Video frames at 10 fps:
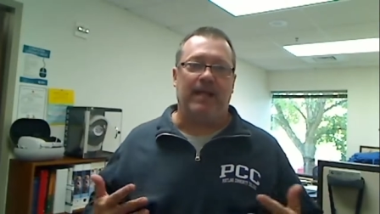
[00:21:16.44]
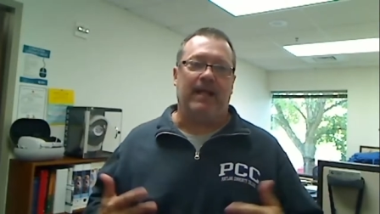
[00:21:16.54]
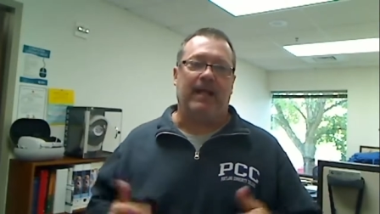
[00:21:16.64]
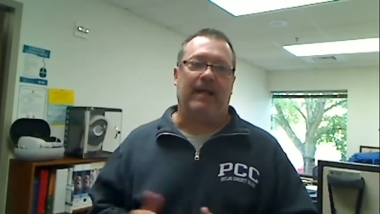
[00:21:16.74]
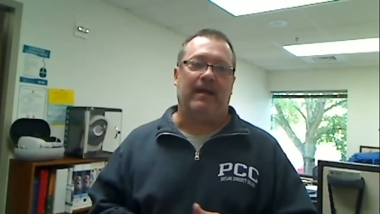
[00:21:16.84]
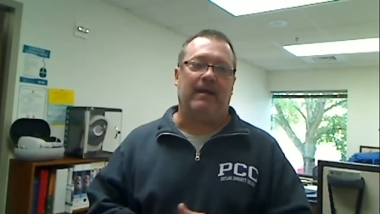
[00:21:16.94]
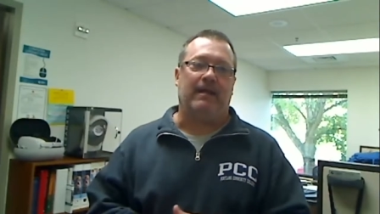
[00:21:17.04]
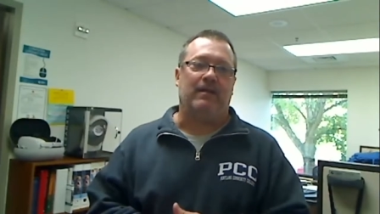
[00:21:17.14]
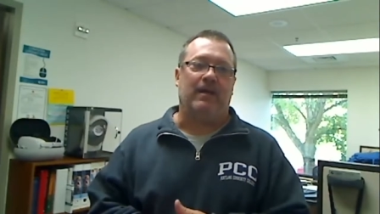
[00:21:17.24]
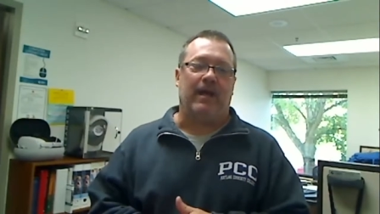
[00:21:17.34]

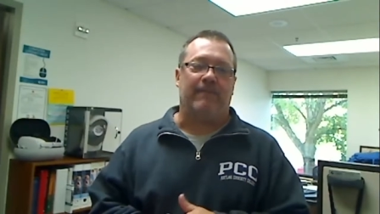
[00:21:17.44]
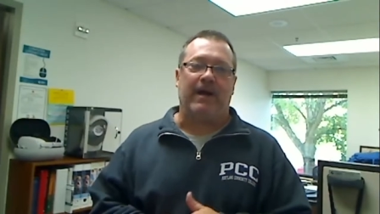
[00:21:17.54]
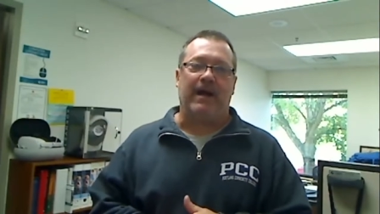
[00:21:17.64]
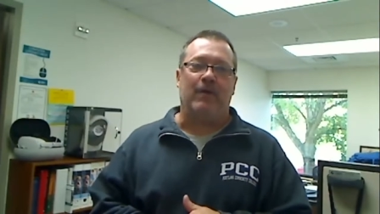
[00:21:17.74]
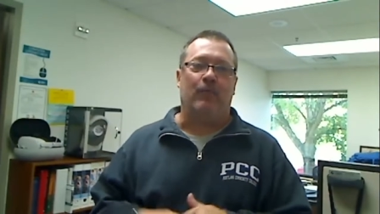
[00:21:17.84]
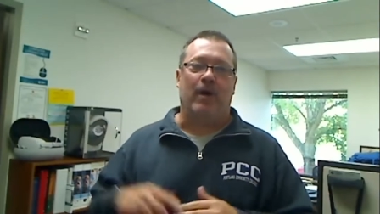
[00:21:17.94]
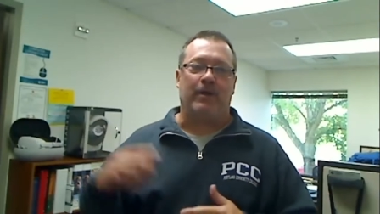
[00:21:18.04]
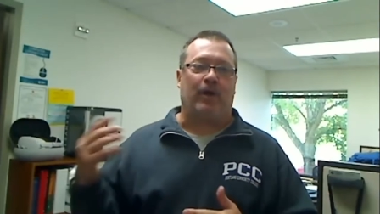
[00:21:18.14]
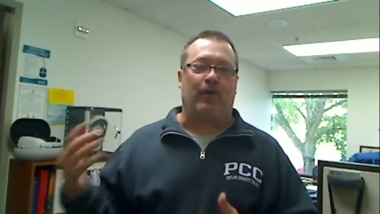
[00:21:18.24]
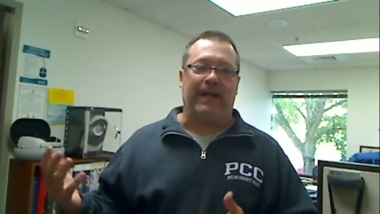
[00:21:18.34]
And if I run
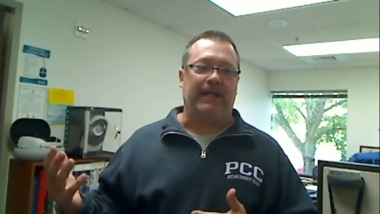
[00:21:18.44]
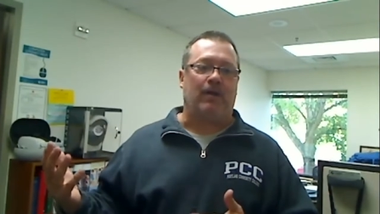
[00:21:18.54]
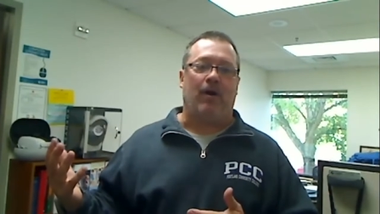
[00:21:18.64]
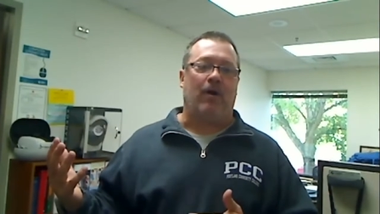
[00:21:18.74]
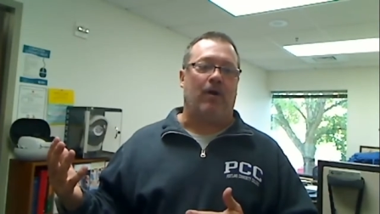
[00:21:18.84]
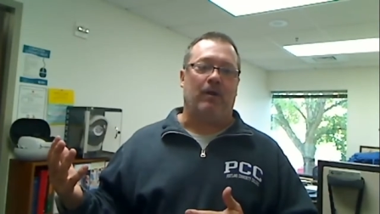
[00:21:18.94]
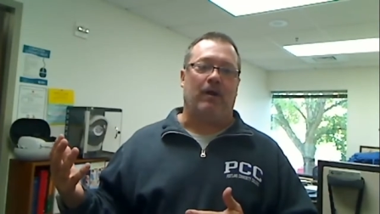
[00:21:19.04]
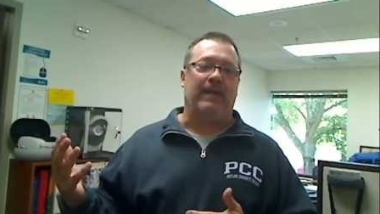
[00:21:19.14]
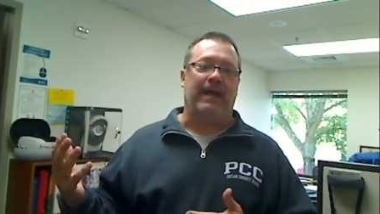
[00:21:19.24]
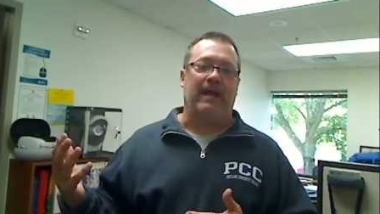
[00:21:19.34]
a great call
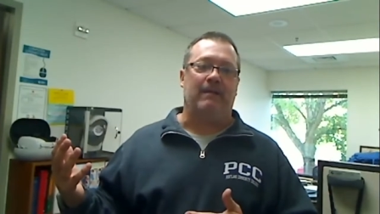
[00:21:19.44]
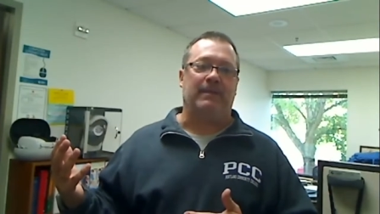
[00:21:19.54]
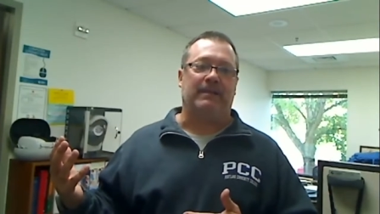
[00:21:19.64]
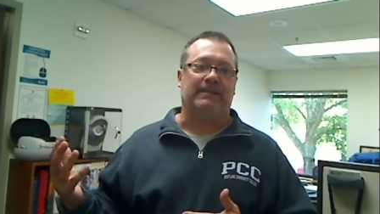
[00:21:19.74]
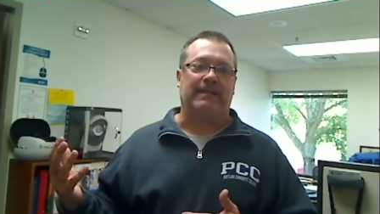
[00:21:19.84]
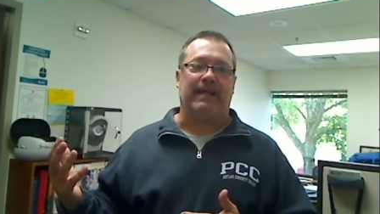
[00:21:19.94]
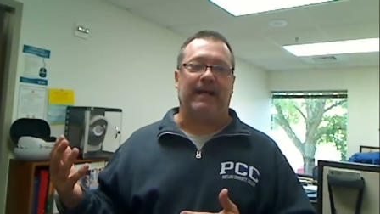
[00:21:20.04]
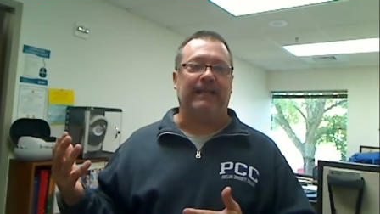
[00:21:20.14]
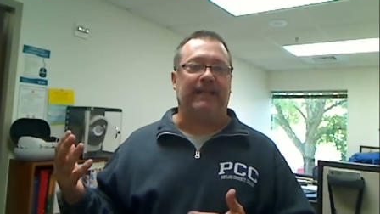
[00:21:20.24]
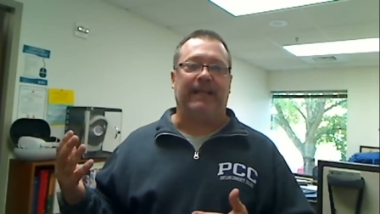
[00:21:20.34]
on the ambulance and
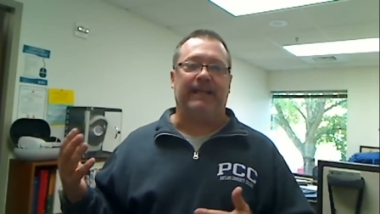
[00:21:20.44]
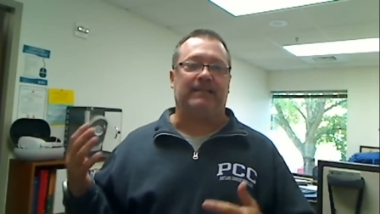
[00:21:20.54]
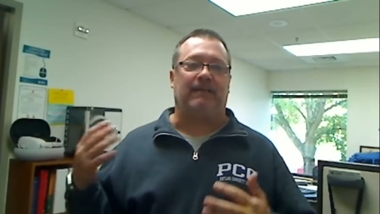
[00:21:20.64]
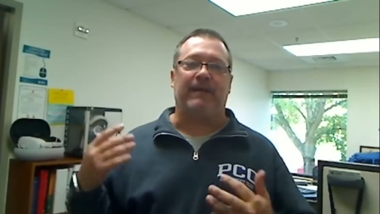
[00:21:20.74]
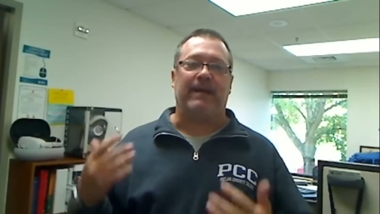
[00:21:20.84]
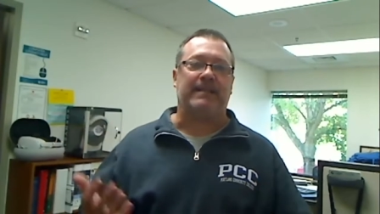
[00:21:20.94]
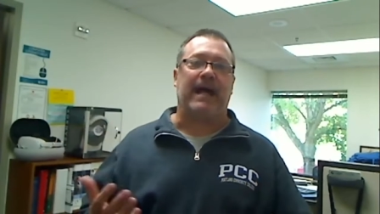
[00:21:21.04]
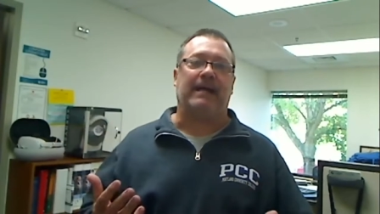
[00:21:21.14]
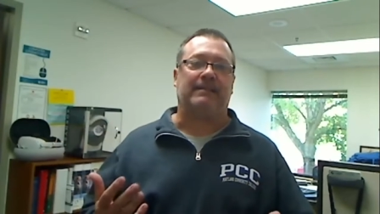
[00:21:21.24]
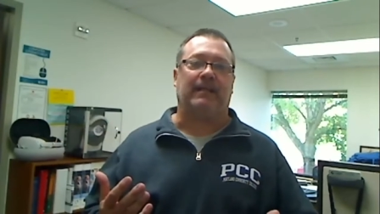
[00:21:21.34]
I think it's a
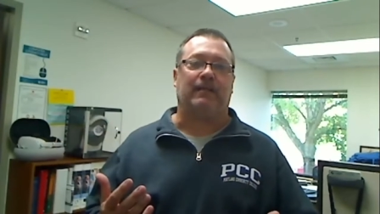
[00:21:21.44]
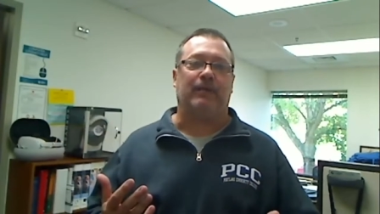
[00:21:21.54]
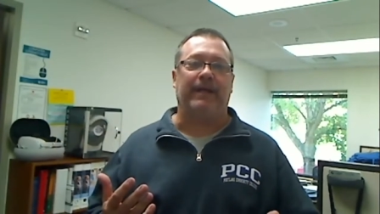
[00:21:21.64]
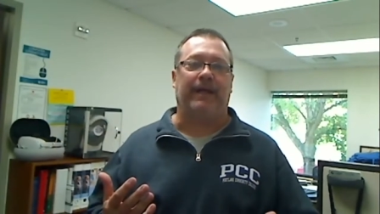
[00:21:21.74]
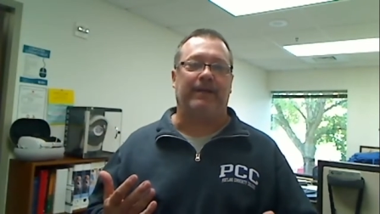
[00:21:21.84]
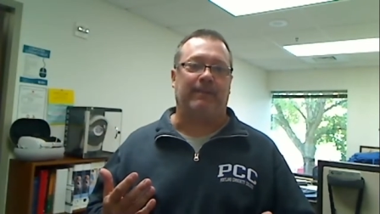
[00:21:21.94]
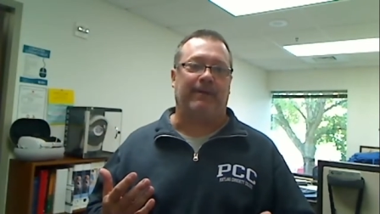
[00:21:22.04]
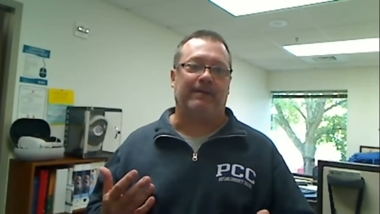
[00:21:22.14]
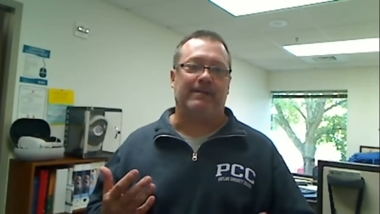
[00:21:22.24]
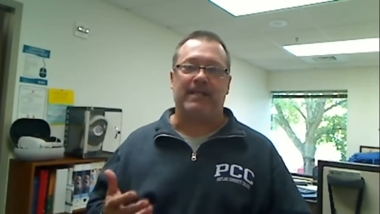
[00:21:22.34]
fantastic learning
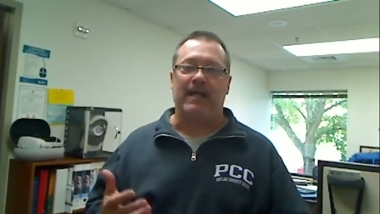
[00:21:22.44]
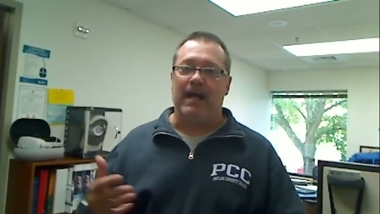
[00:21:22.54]
experience,